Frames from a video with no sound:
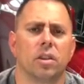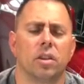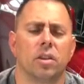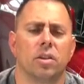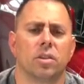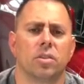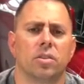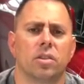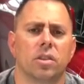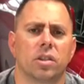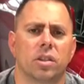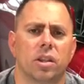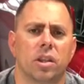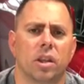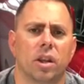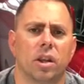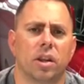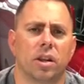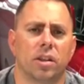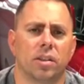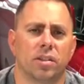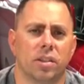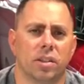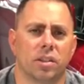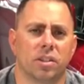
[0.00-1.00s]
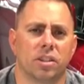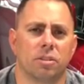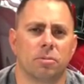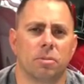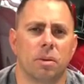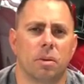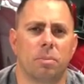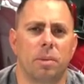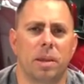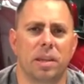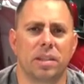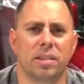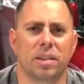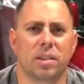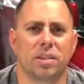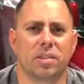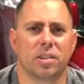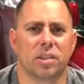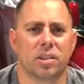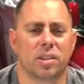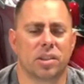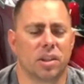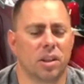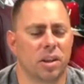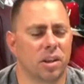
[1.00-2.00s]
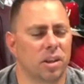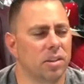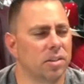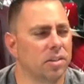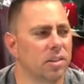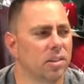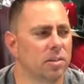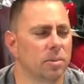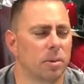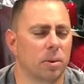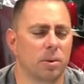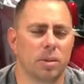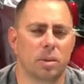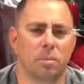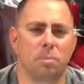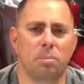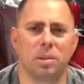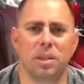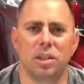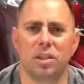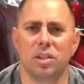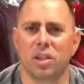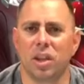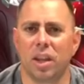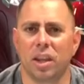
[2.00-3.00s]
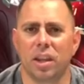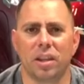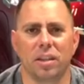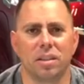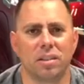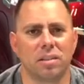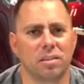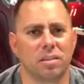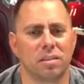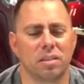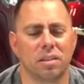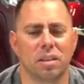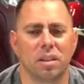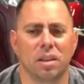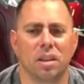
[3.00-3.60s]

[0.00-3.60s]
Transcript: security system, a basic security system. I went to BJ's.